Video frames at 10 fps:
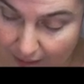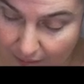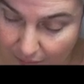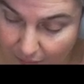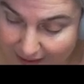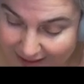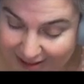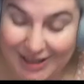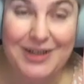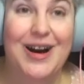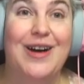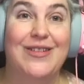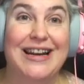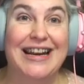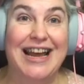Make sure you have
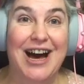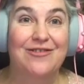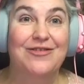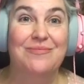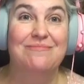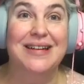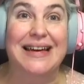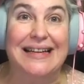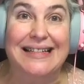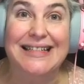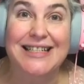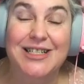enough mixed.